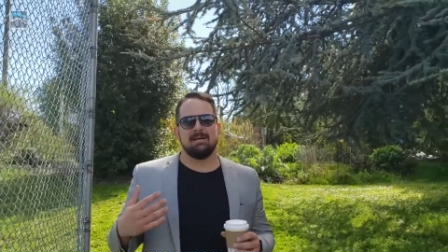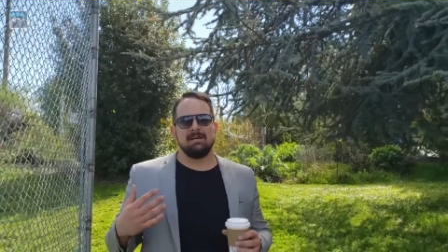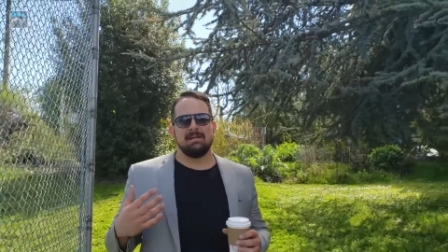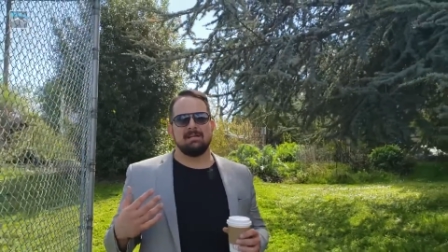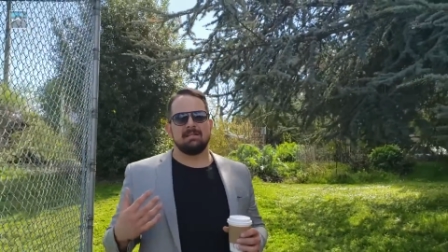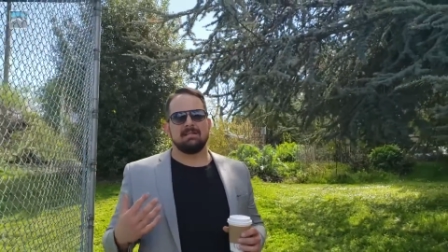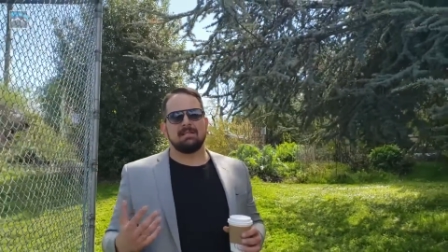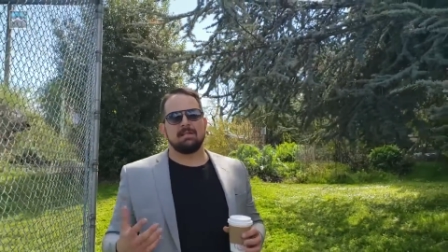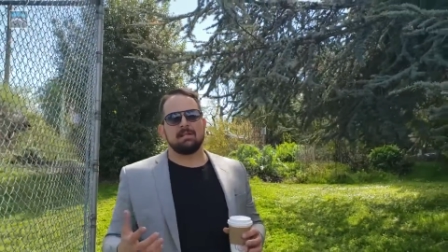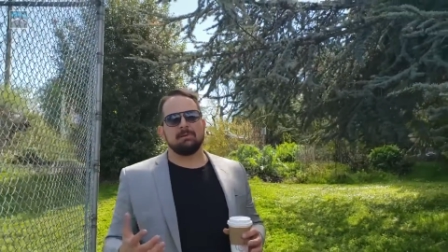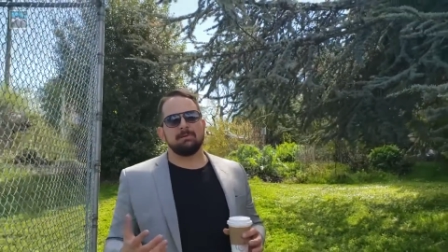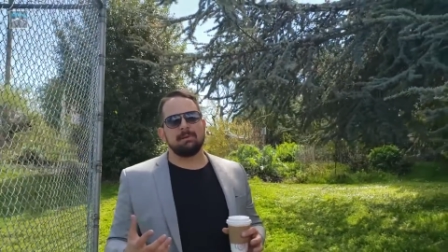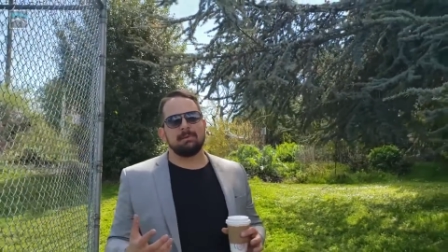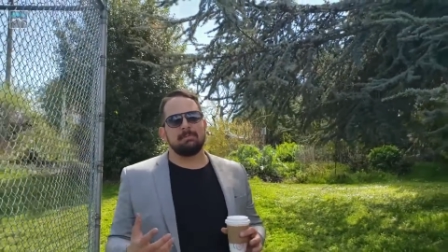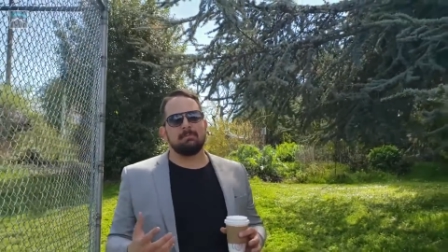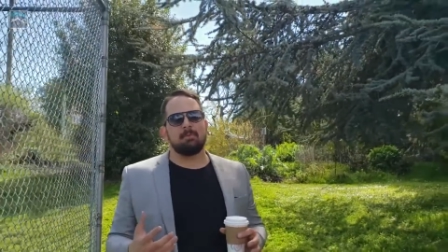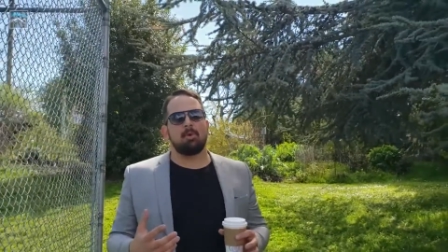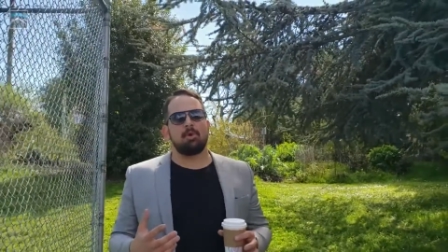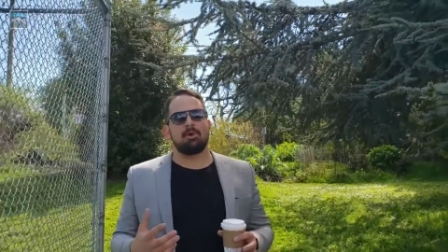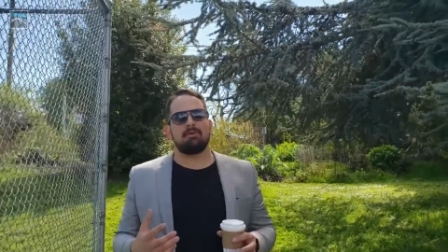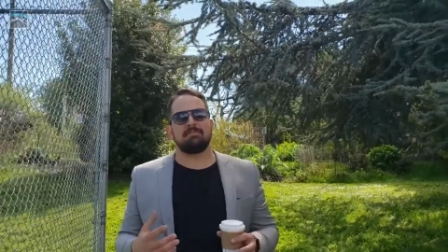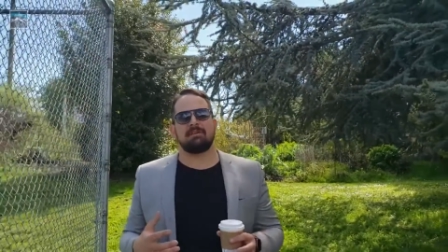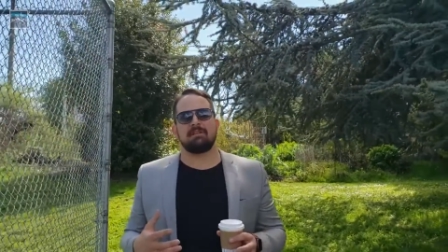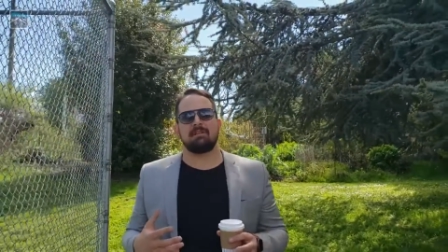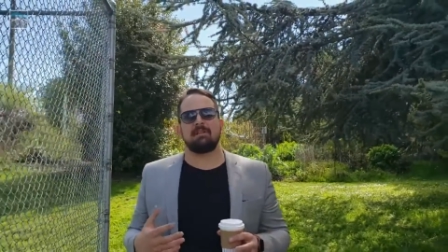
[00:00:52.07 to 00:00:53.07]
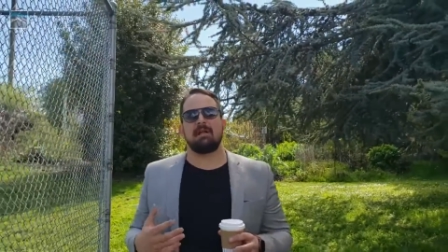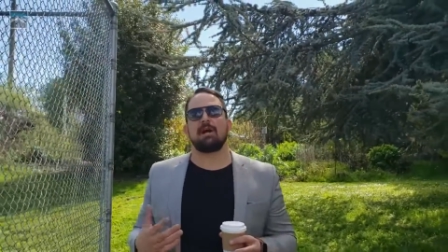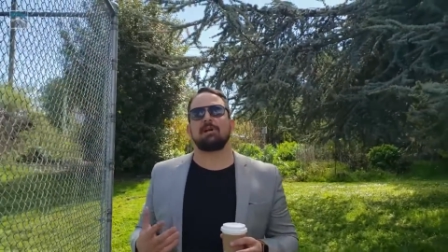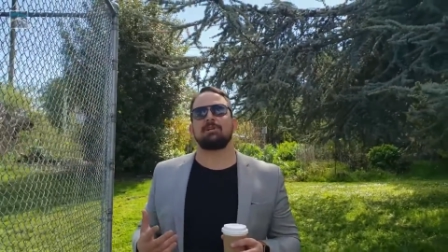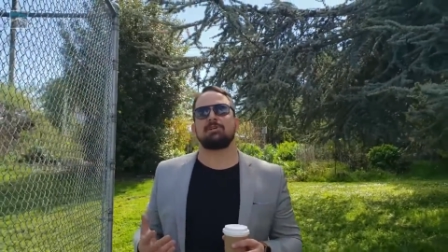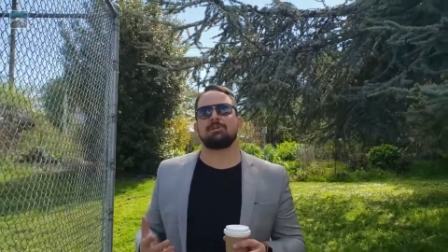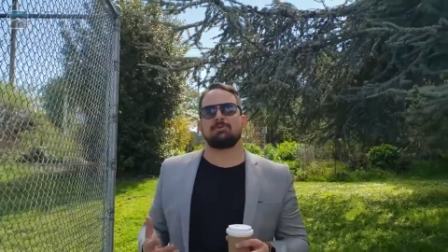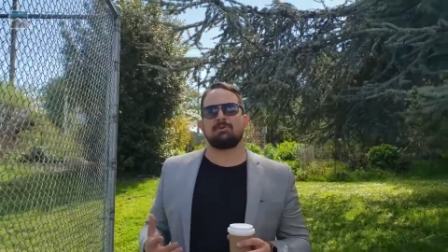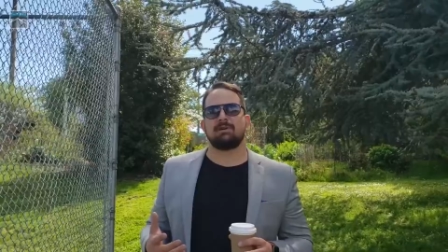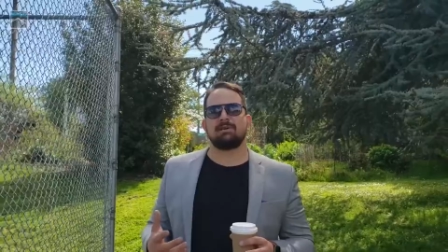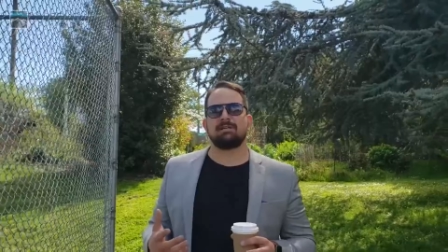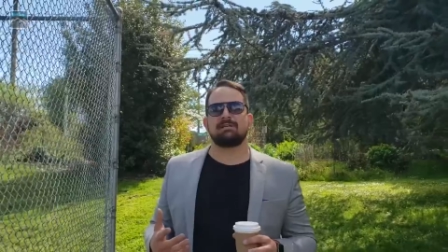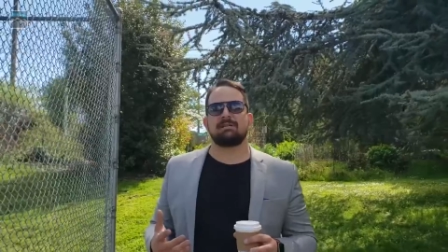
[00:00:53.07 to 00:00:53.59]
a little bit more of a
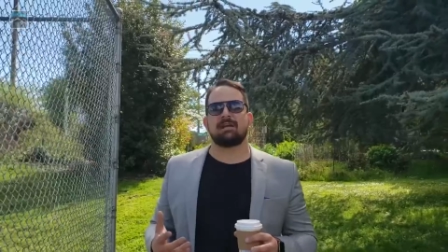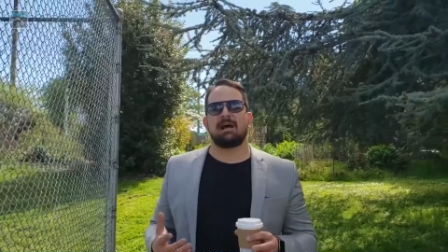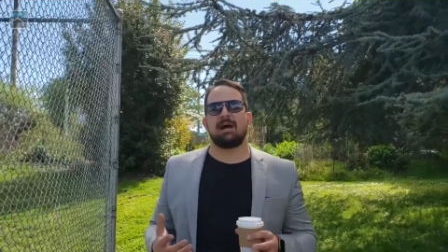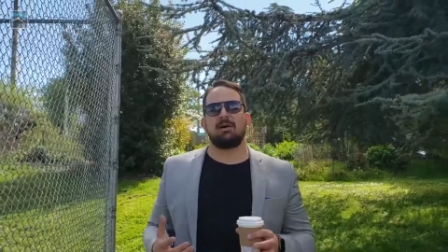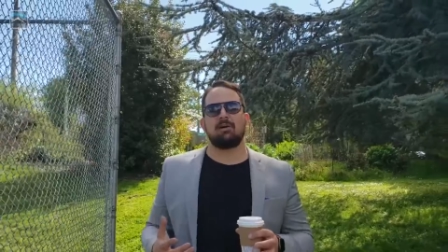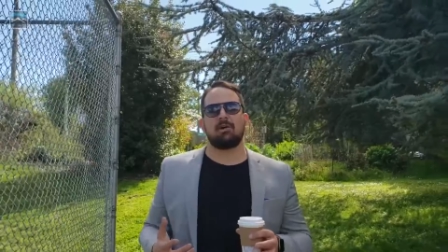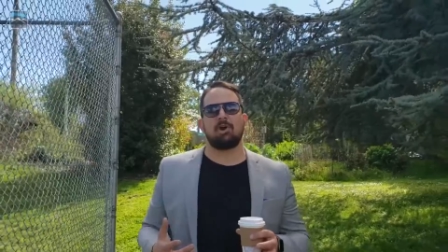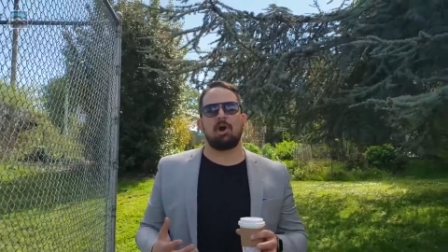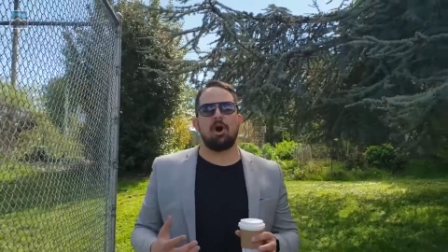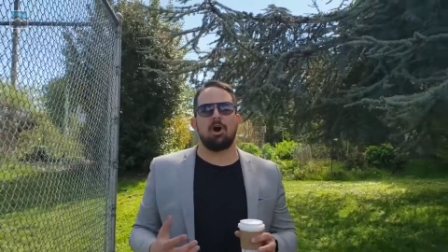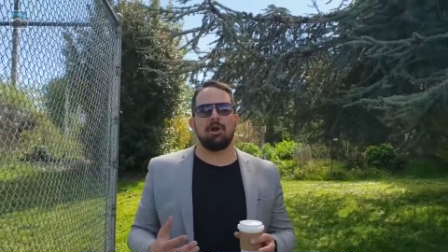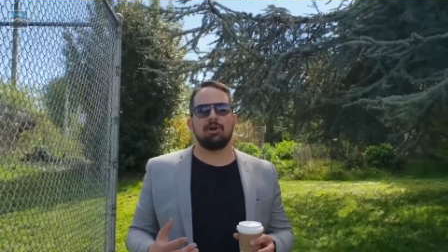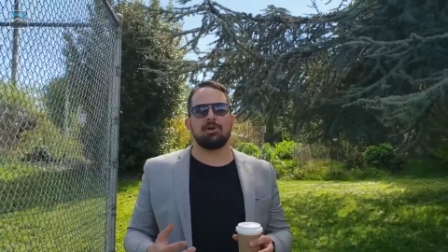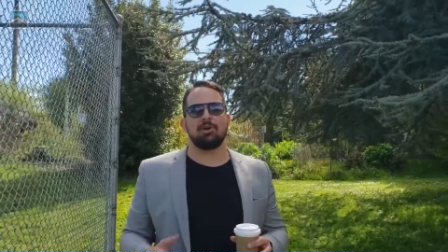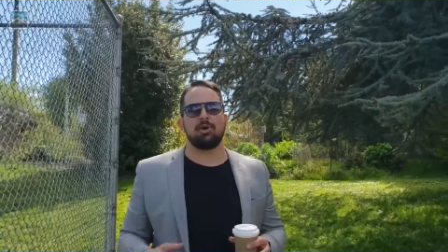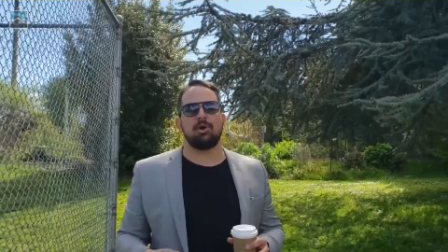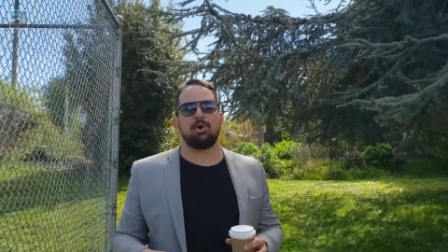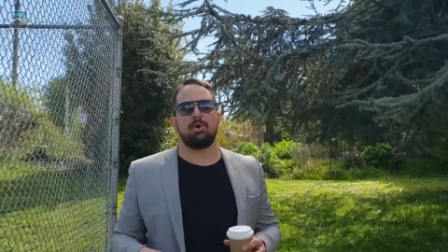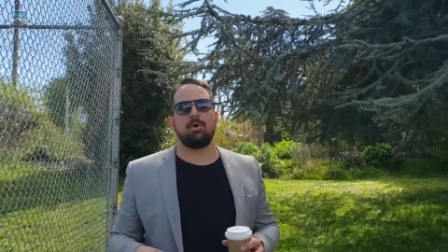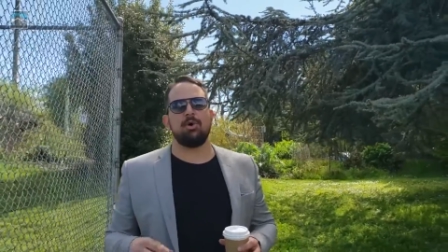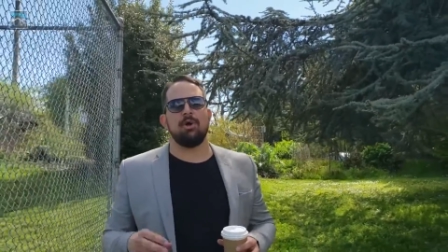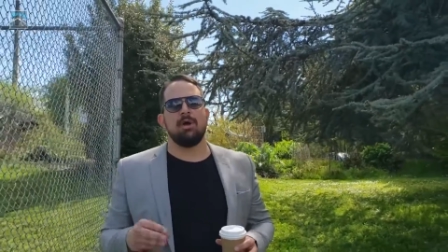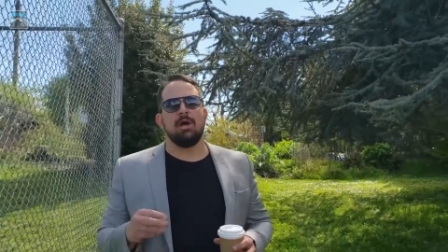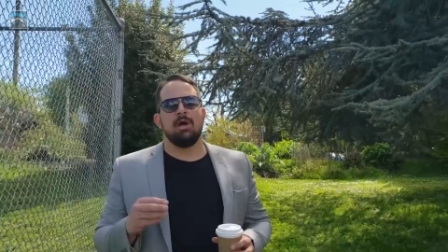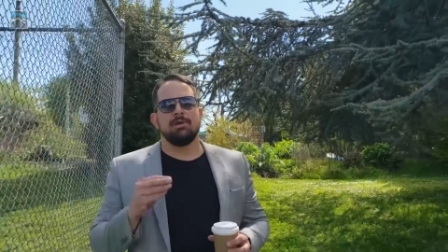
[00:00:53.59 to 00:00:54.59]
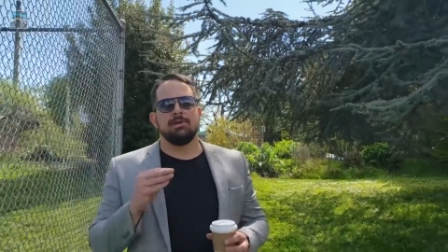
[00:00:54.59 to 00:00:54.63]
luxury style condo.